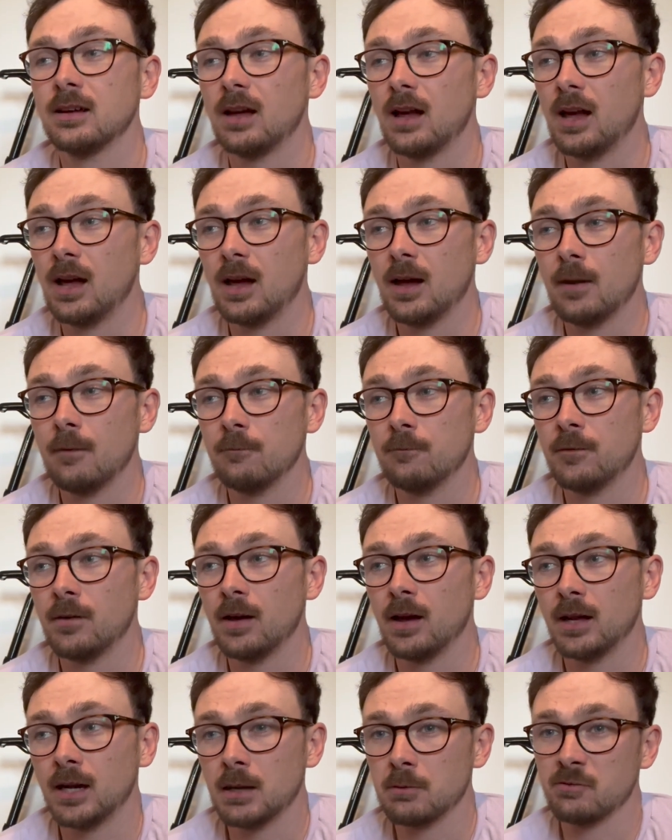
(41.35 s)
for a
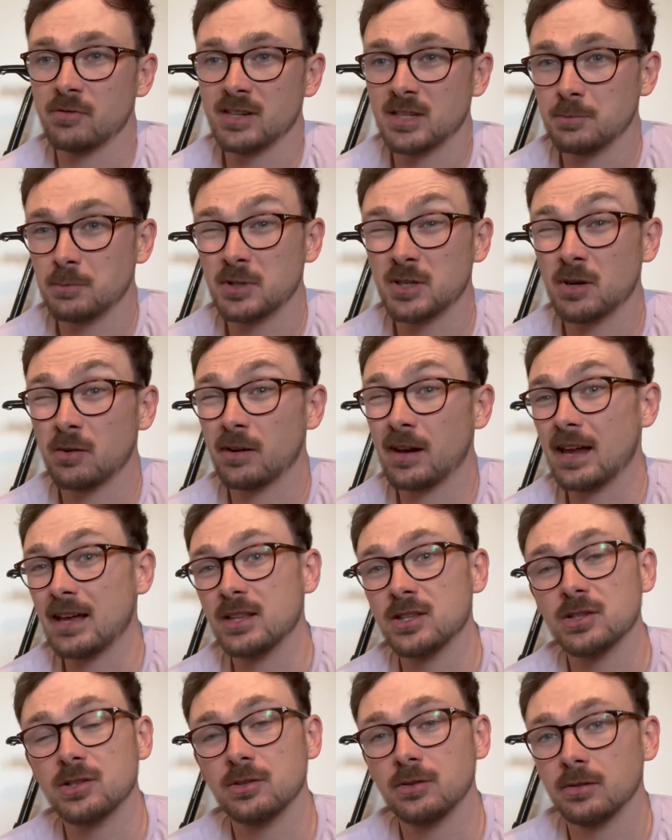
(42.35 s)
number of reasons, which I'll get
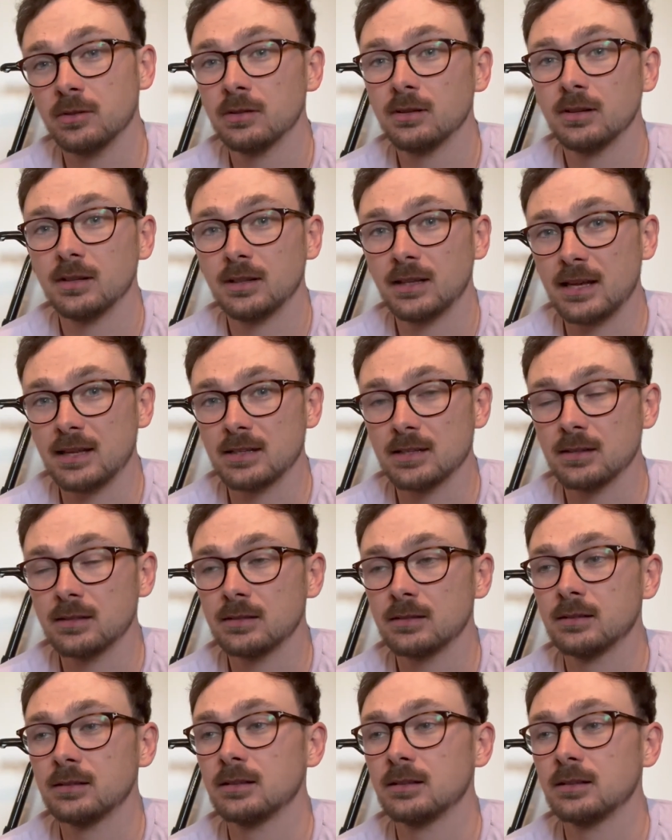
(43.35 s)
into later.